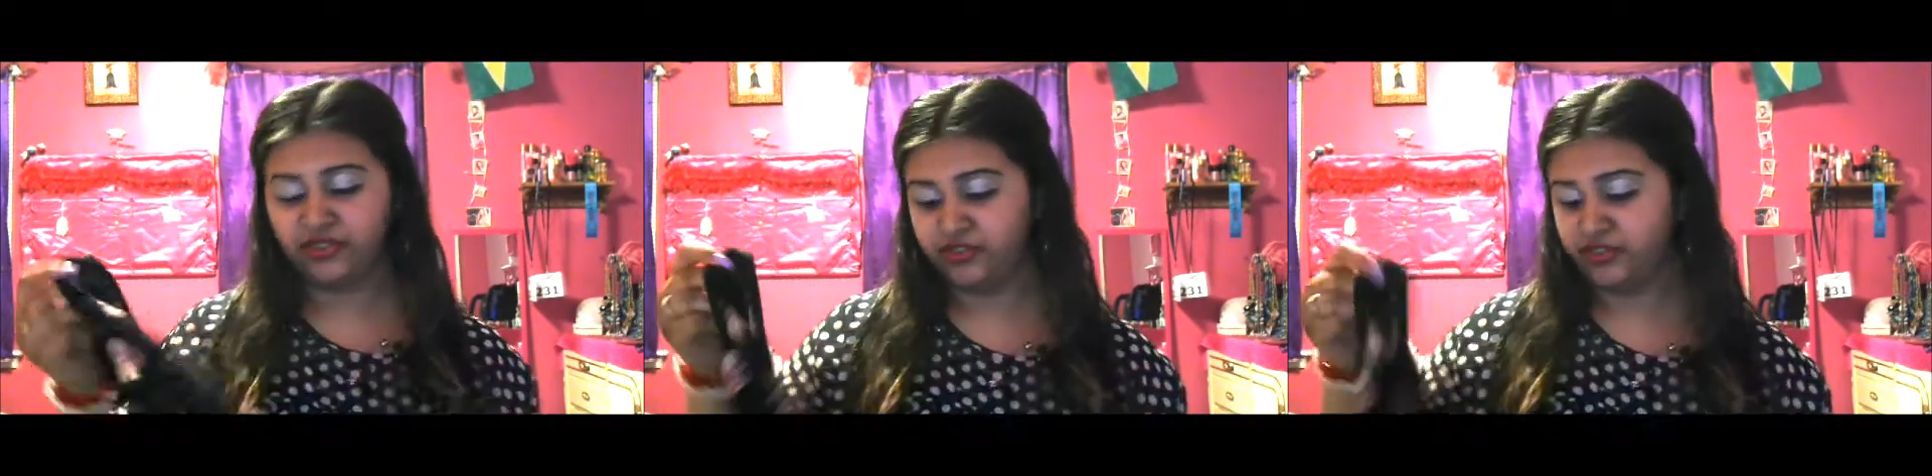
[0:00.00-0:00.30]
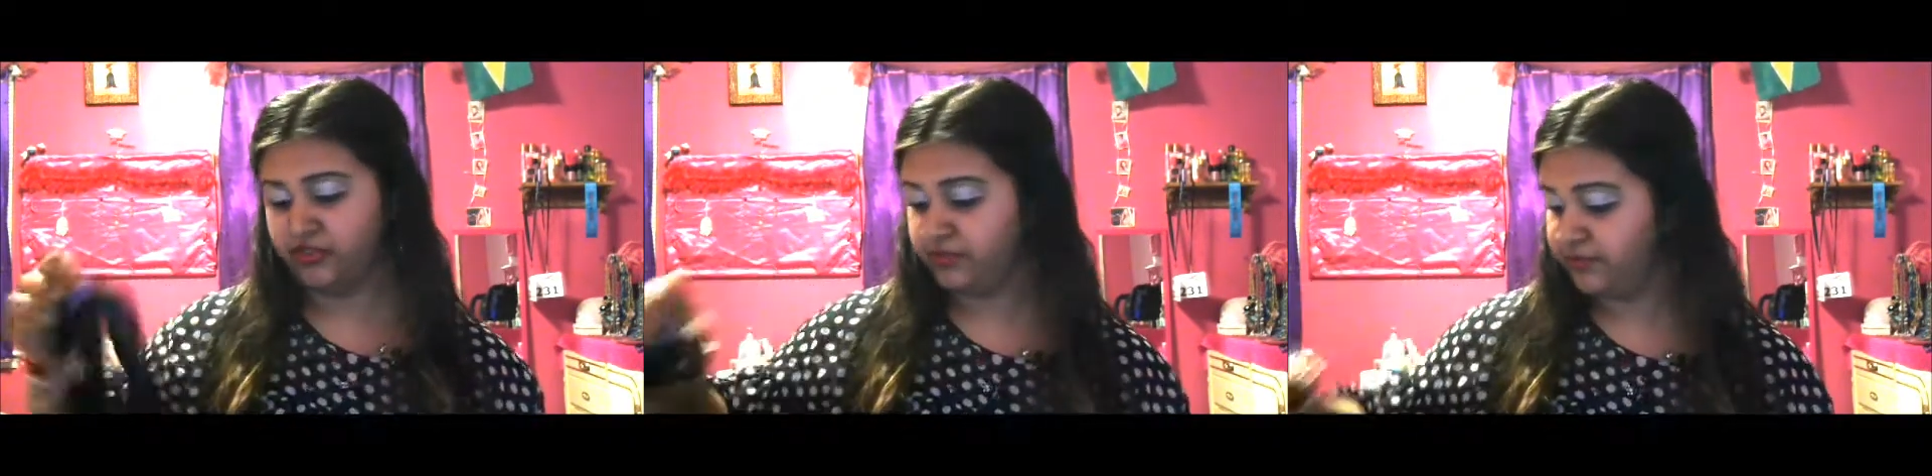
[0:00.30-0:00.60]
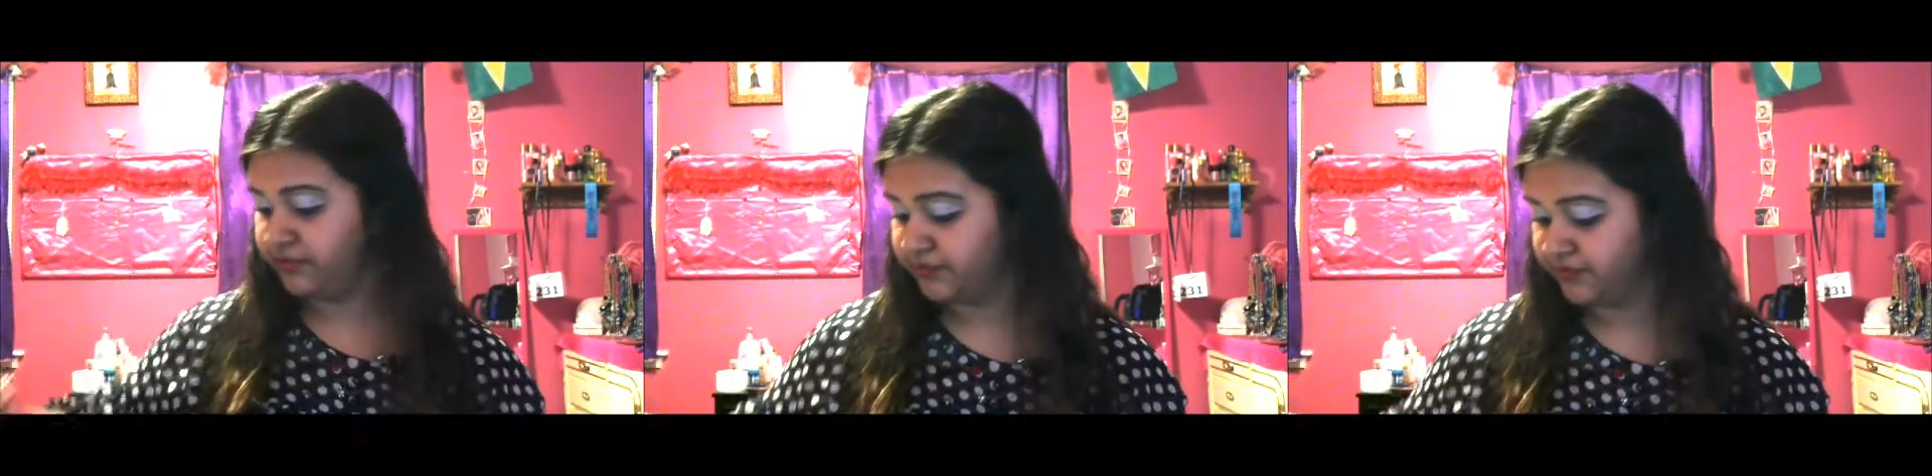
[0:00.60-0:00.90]
So...
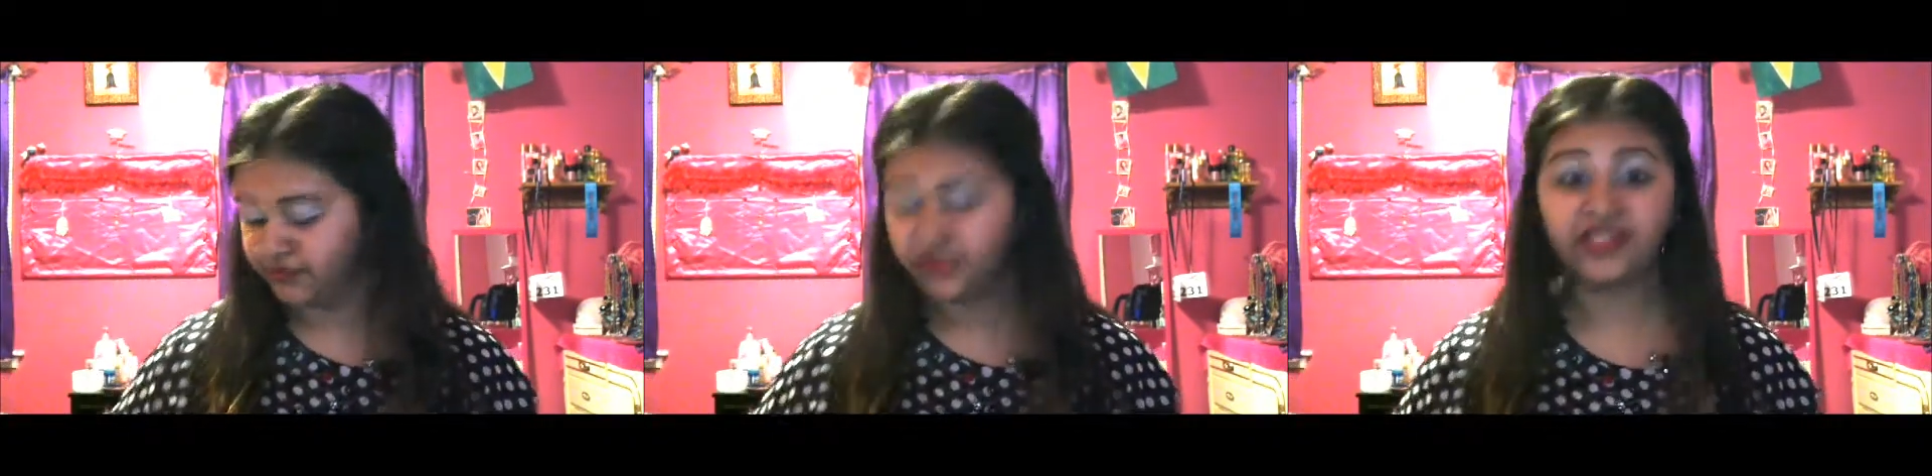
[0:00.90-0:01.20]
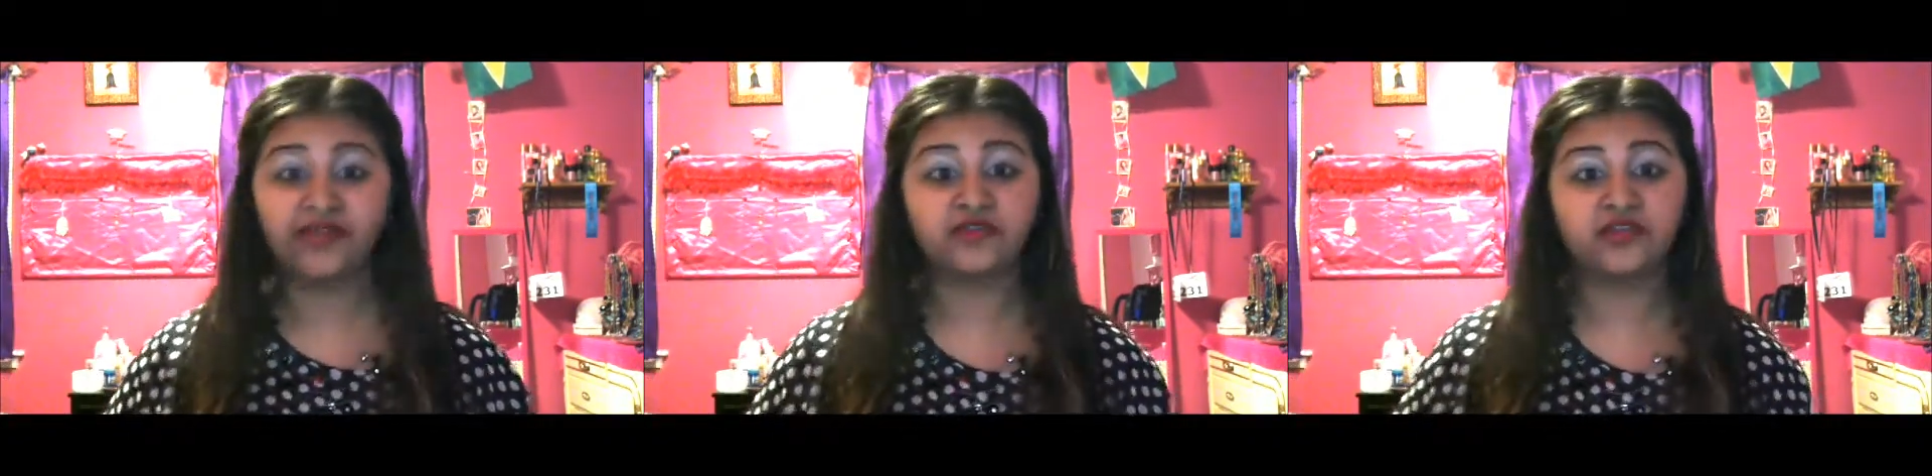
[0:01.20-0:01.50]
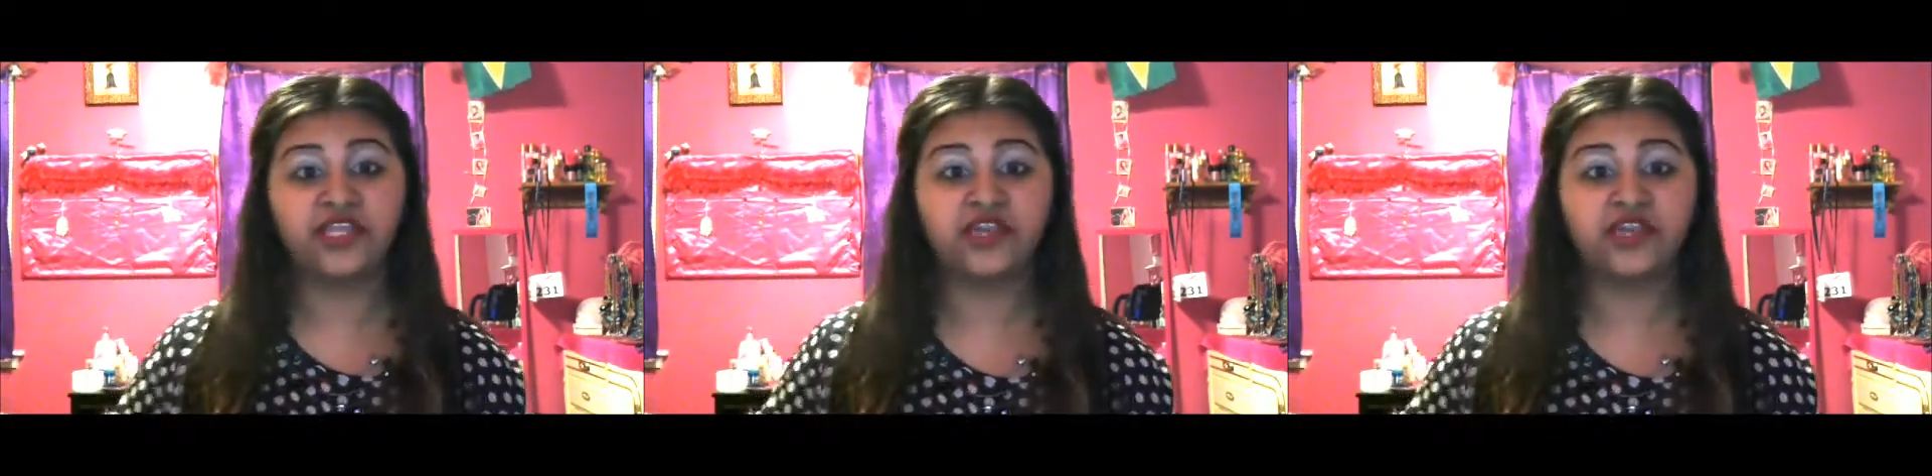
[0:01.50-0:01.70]
That was only